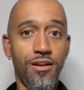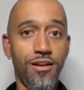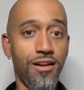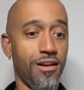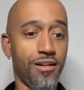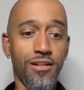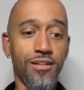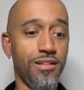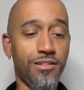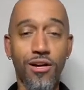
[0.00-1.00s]
and can
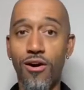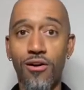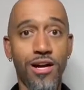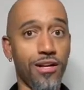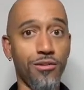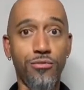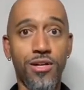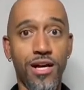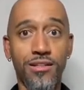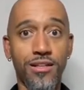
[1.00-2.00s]
lead to all kind of new
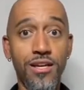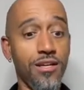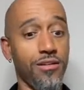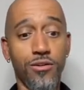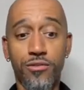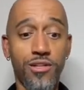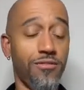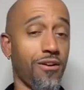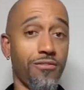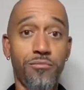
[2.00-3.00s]
content. Steve
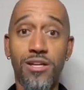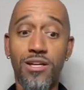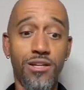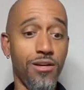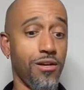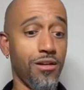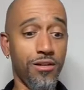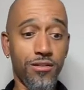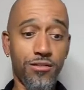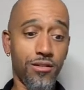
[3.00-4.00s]
Harvey made
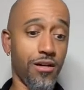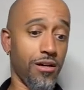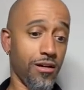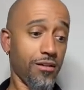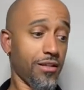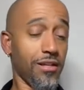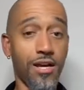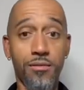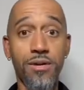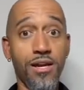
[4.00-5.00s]
Think
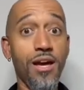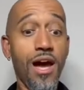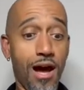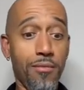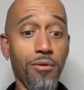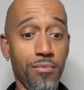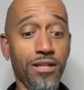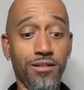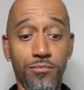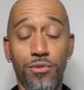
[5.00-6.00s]
Like a Man. I'm gonna make
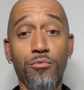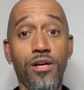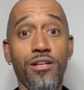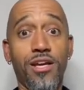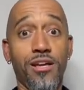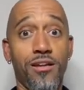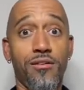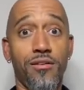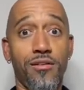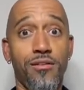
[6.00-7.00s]
something one day.
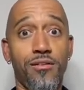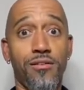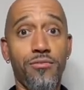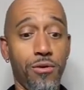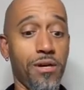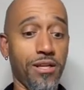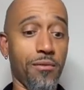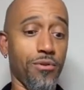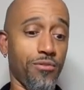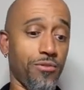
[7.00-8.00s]
We're gonna make
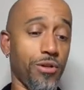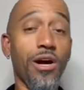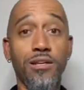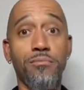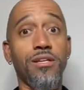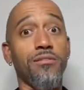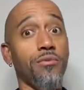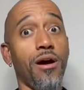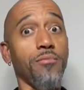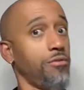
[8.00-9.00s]
that movie. We're gonna have to make this
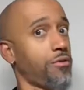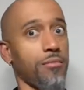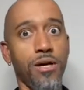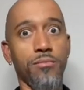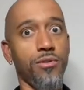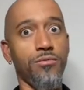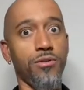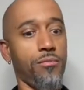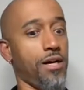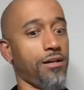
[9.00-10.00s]
movie. You talking about a movie?
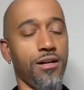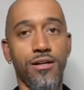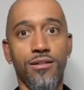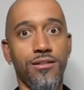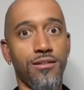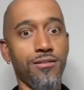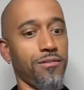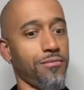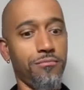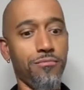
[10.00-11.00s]
Oh my gosh!
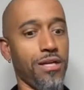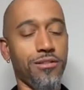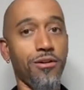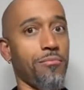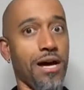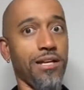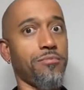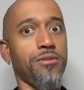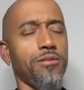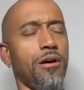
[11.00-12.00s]
Based on my
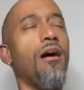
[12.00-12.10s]
experience,